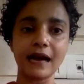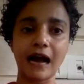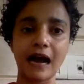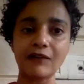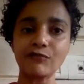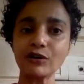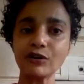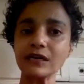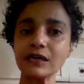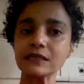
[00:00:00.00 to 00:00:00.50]
I
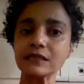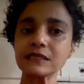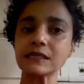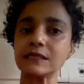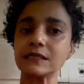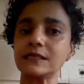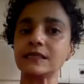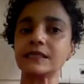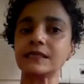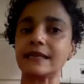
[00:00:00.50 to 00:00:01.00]
would
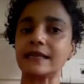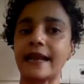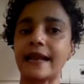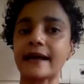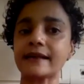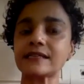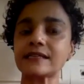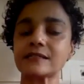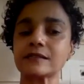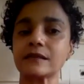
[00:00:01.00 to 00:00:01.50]
consider it an
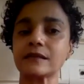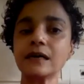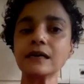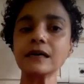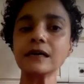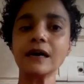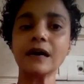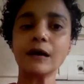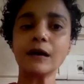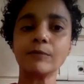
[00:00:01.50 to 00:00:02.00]
extra,
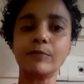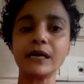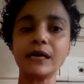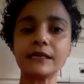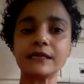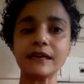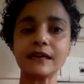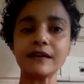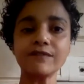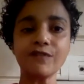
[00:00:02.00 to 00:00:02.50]
but
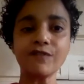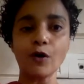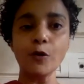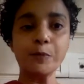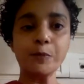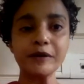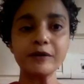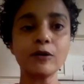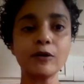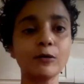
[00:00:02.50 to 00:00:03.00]
if
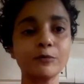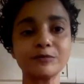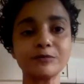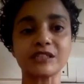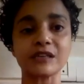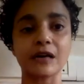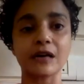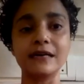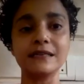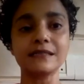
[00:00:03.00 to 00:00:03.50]
Open Home
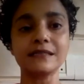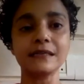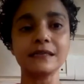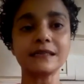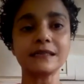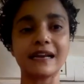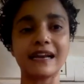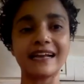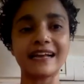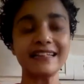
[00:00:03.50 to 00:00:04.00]
tries it,
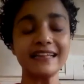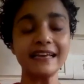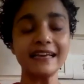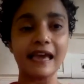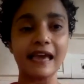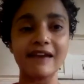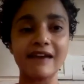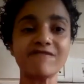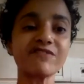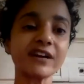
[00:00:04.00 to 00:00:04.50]
and I think
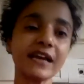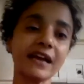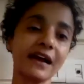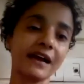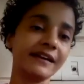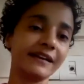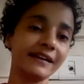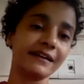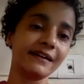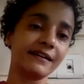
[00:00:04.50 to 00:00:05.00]
every
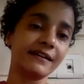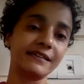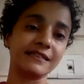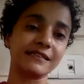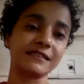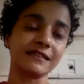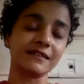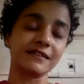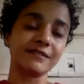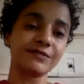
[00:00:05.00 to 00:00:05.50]
idea
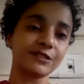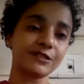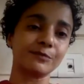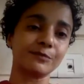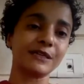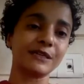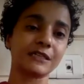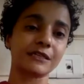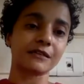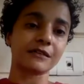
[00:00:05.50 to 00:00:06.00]
deserves to
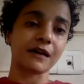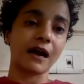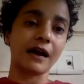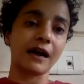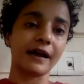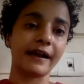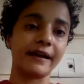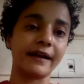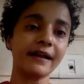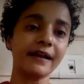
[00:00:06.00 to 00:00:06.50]
be
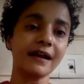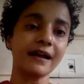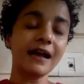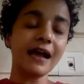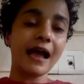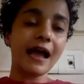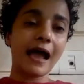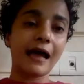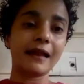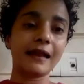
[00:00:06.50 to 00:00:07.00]
tried,
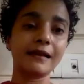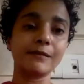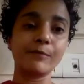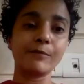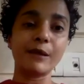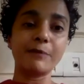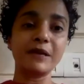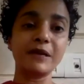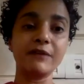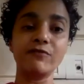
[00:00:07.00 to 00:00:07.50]
and
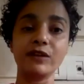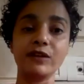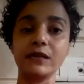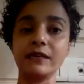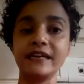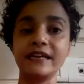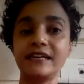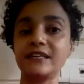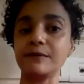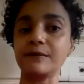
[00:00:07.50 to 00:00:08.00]
maybe will
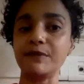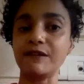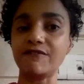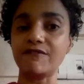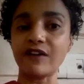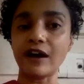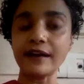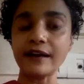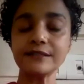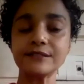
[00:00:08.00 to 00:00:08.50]
need to be
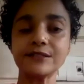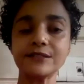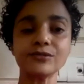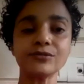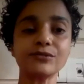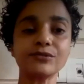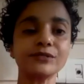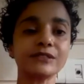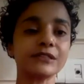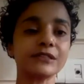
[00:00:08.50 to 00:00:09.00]

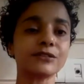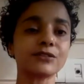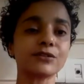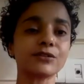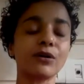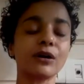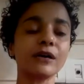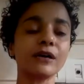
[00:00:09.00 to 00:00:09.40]
fine-tuned and so on.